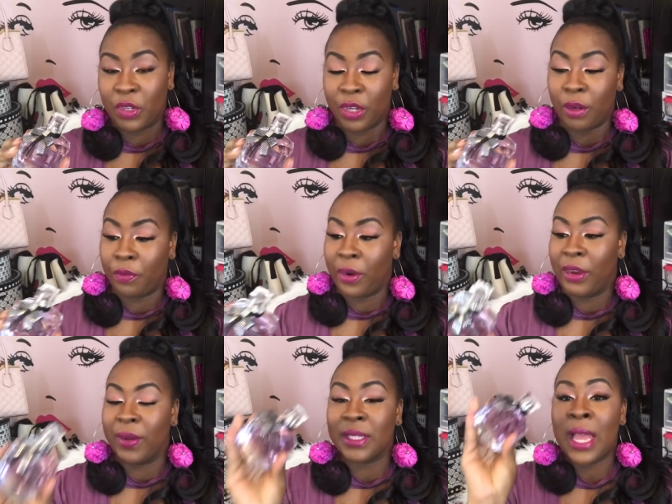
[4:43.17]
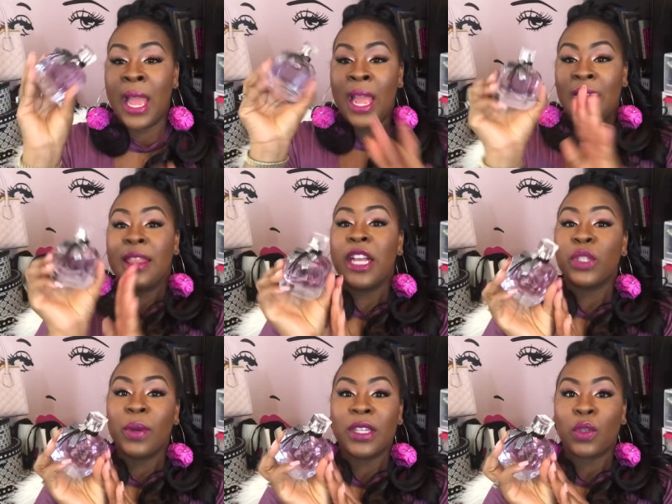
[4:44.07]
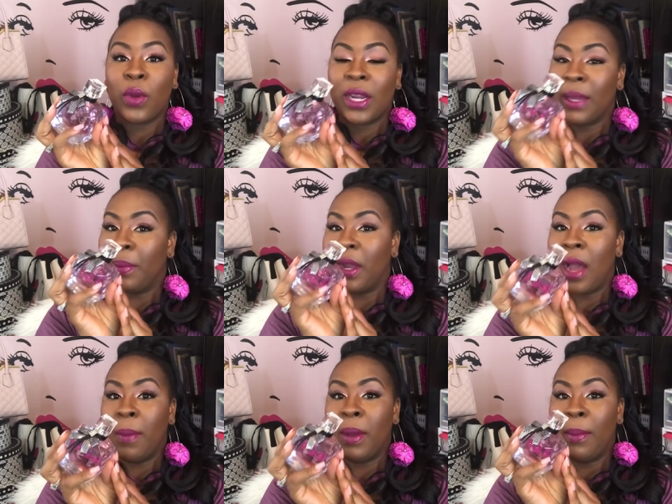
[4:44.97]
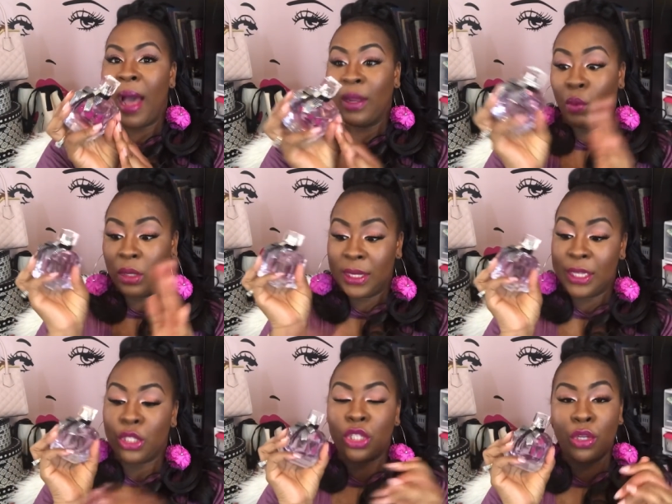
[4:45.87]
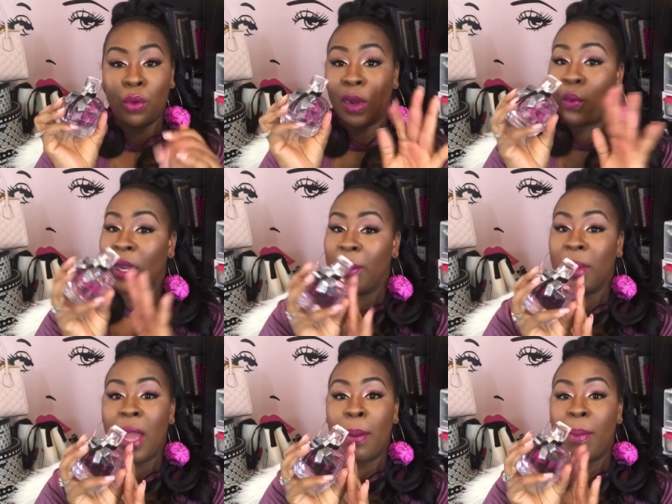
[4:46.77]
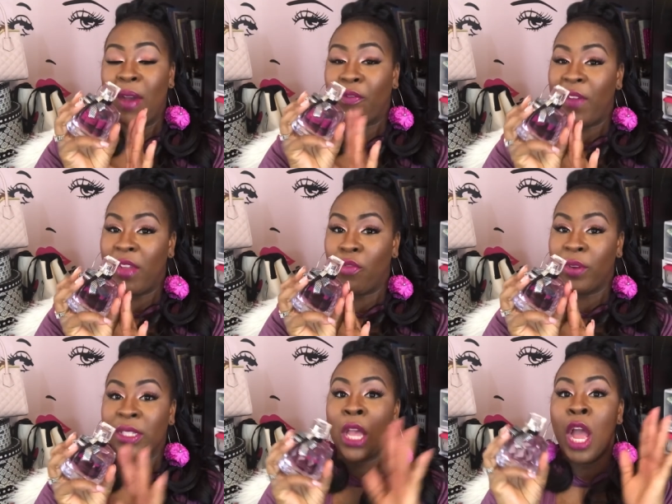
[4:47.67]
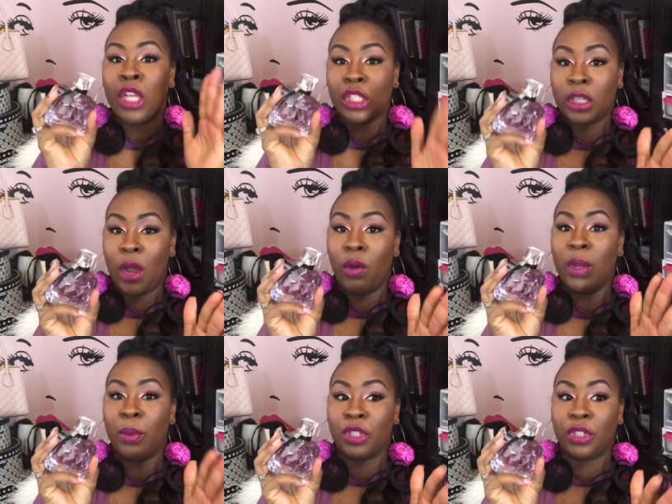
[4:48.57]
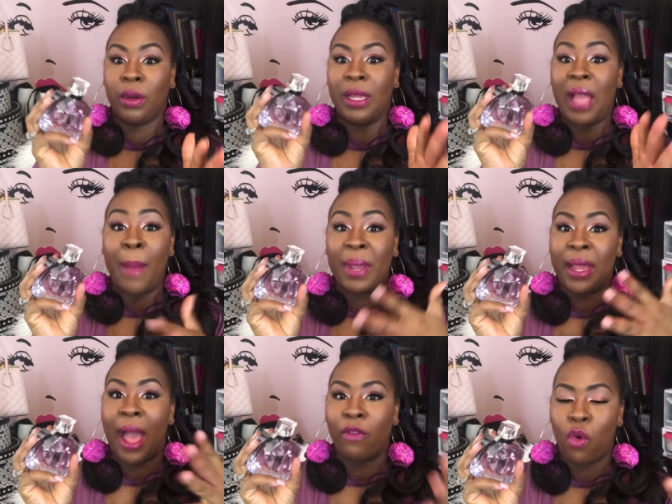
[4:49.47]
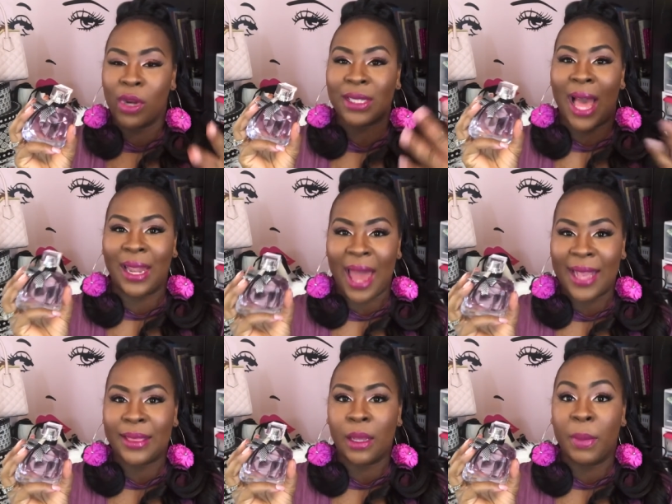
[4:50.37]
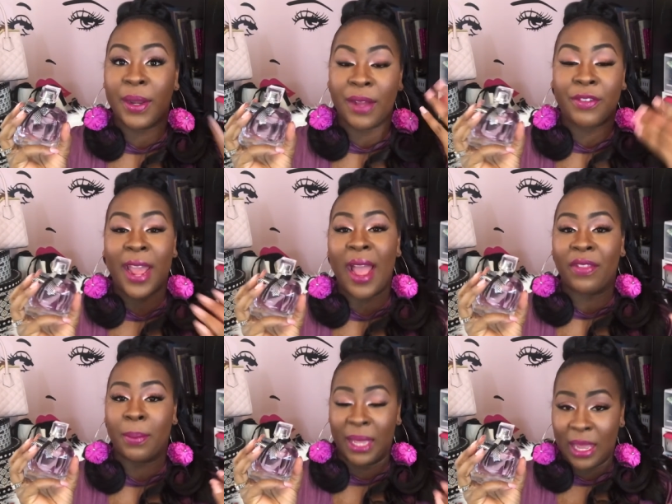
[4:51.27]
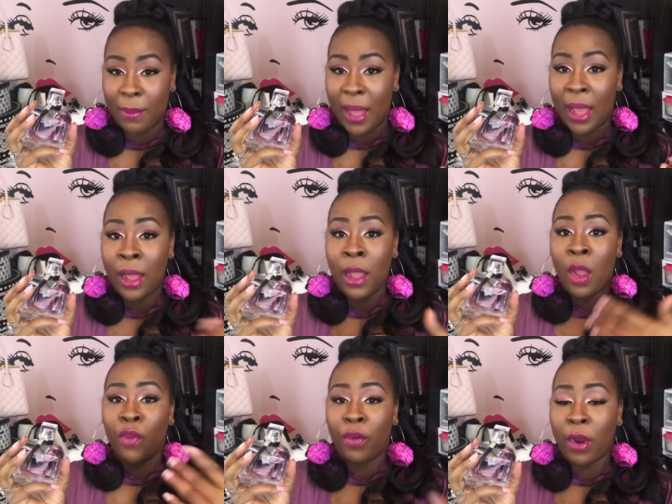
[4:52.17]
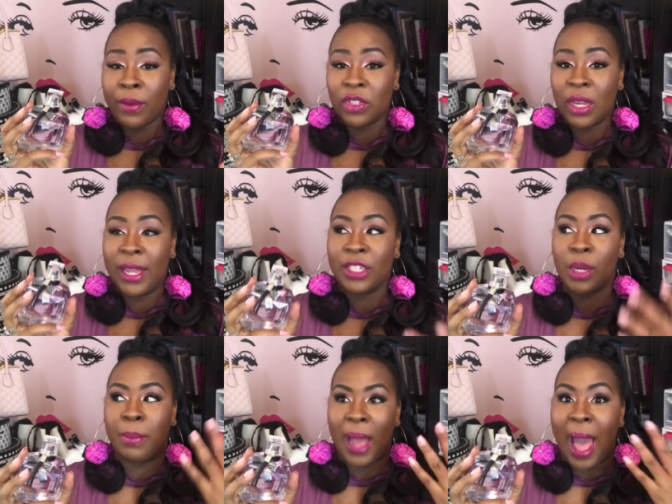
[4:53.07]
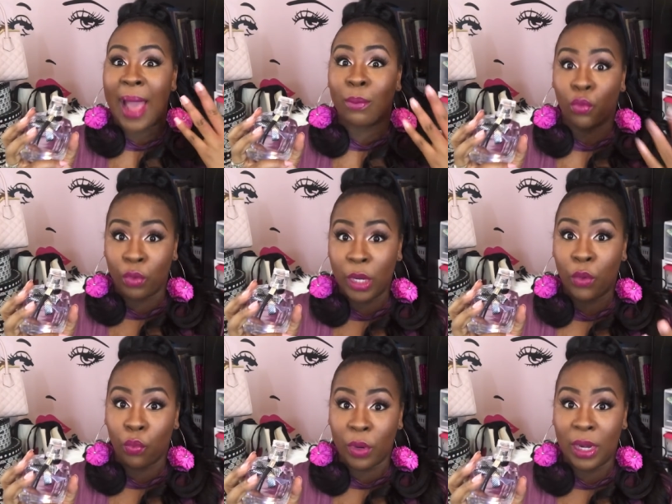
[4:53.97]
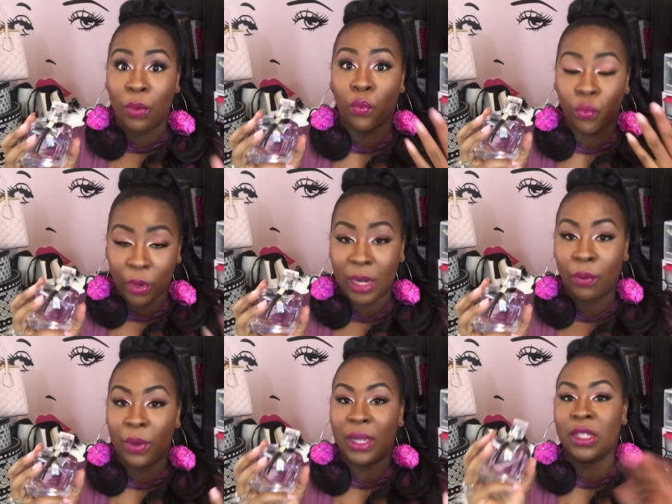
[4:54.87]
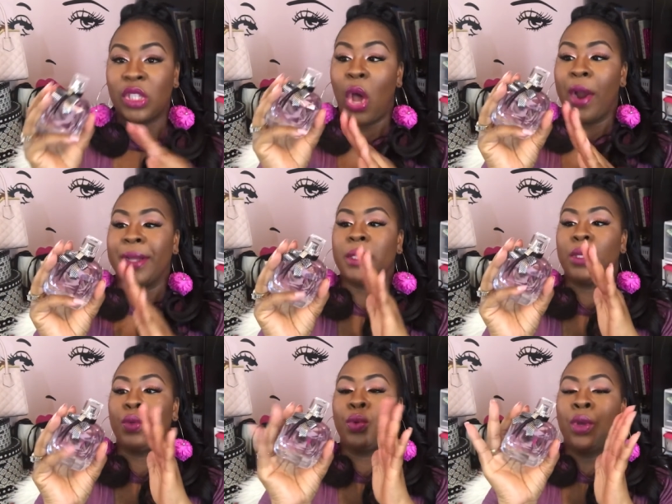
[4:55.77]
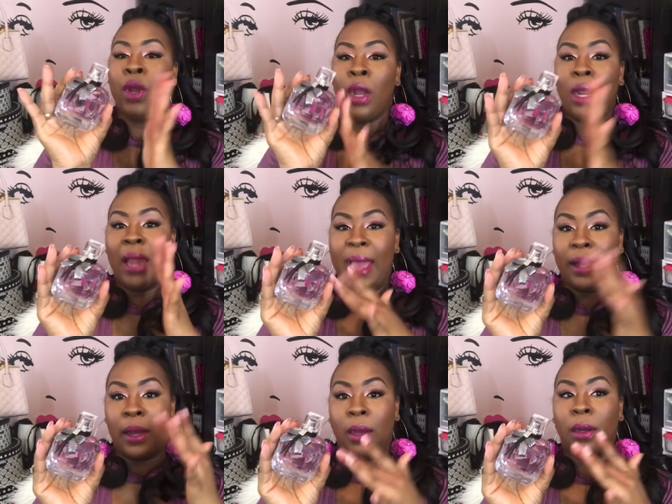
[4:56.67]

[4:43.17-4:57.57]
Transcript: particular fragrance. This one is quickly becoming my, well, these two are quickly becoming my favorites, slowly but surely. I mean, of course, I like them enough to have them in my fragrance collection, but I'm really, really, really, really starting to like